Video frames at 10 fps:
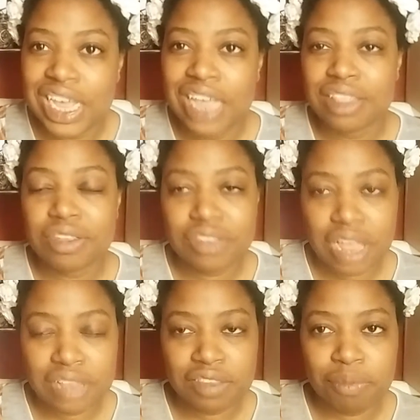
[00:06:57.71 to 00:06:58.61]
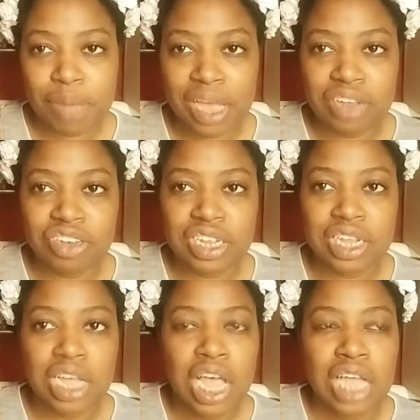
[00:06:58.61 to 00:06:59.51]
There's lots of magic,
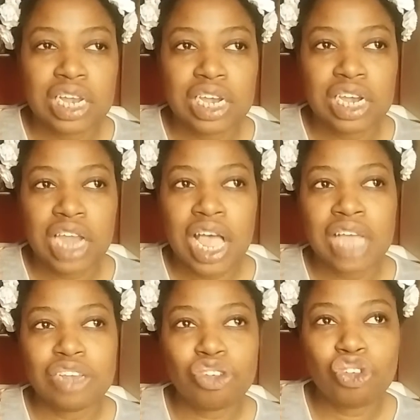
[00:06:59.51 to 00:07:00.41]
not